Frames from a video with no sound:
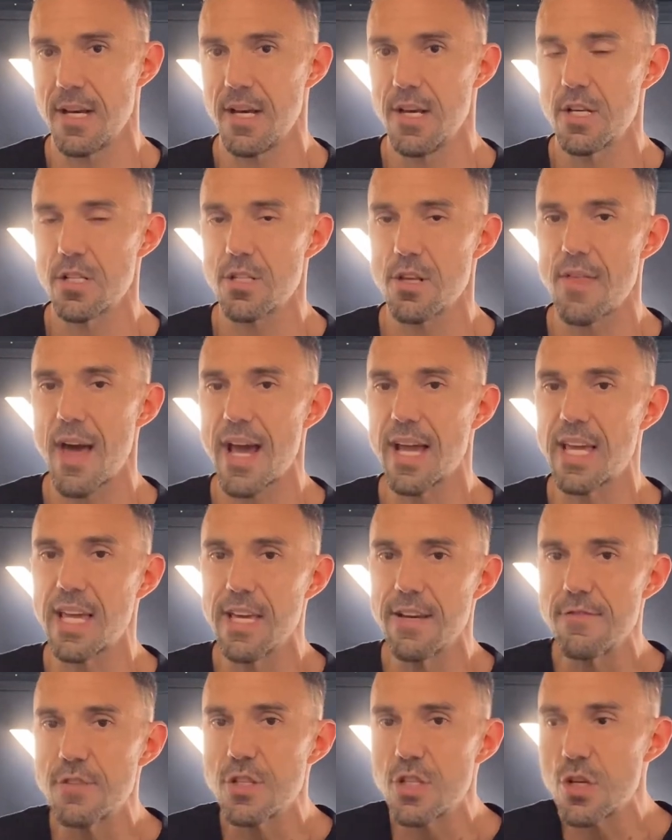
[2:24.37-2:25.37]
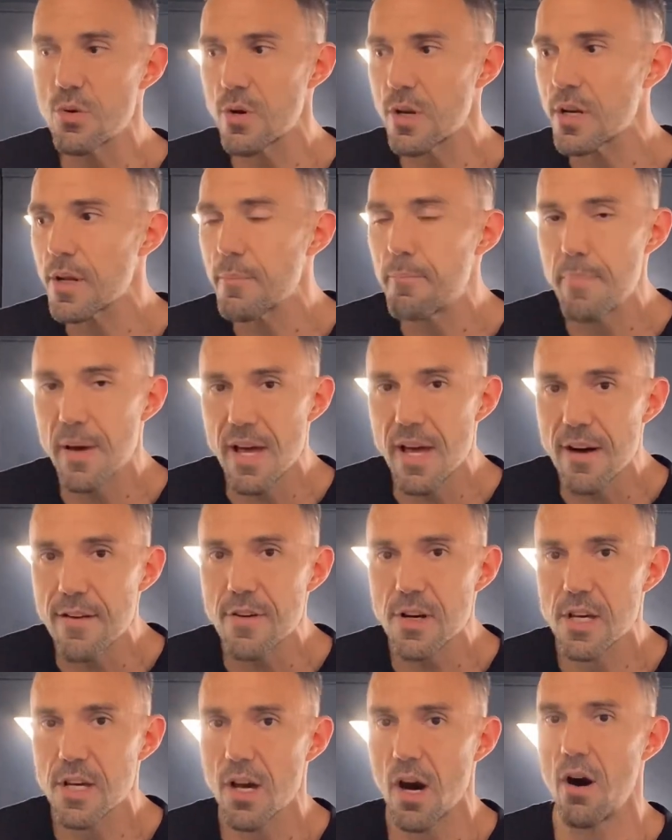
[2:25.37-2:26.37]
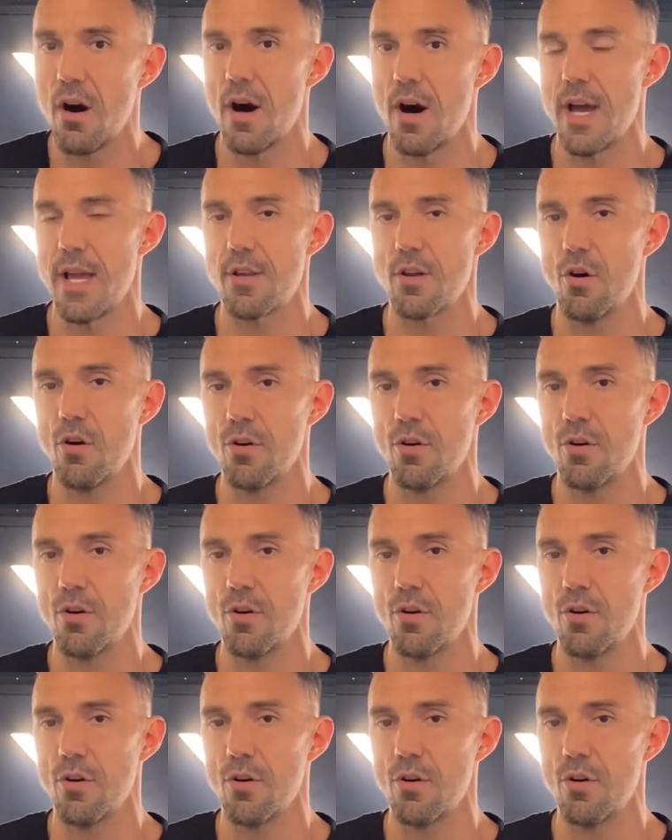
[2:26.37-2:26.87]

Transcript: So that gives you a bit of a guide